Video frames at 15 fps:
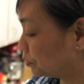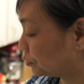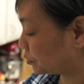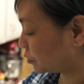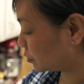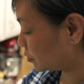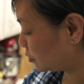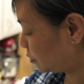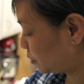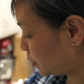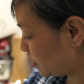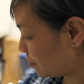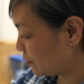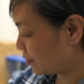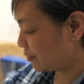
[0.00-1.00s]
Well, the hatred of
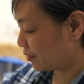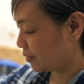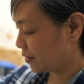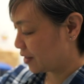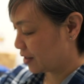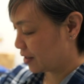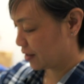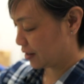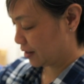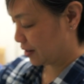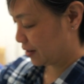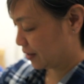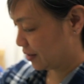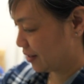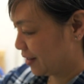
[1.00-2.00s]
lamb is quite different from
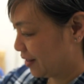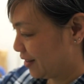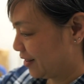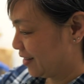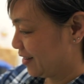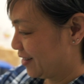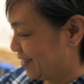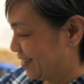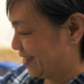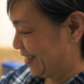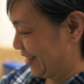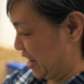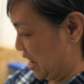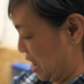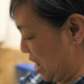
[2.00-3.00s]
like, going to
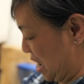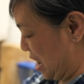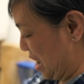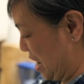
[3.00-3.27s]
anaphylactic shock.